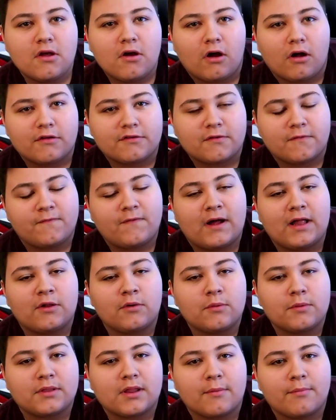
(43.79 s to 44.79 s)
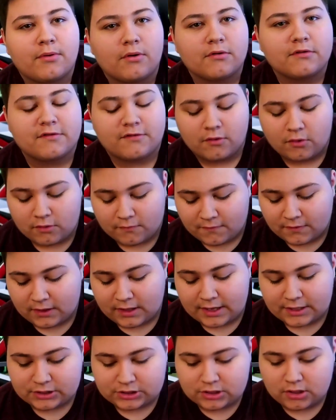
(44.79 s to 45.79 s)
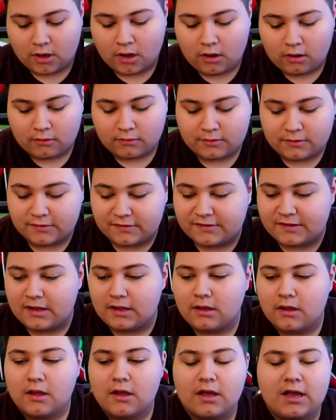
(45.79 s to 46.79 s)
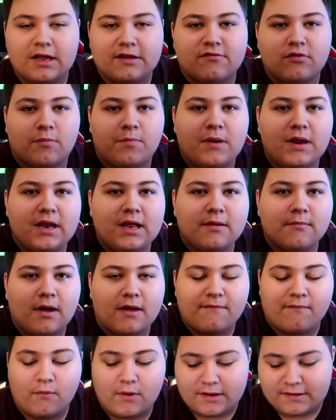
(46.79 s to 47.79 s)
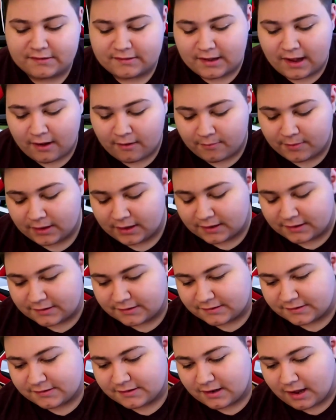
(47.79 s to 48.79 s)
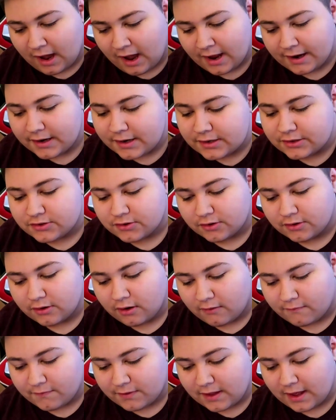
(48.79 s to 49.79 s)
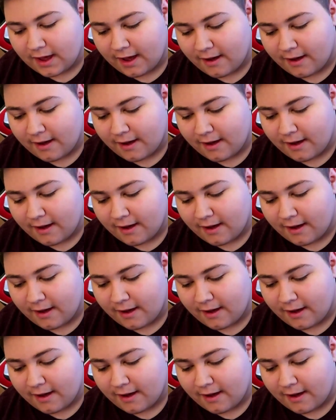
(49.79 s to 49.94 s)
Also follow it with that post notification. Oh, you see? It's repeating my voice now because I didn't turn off the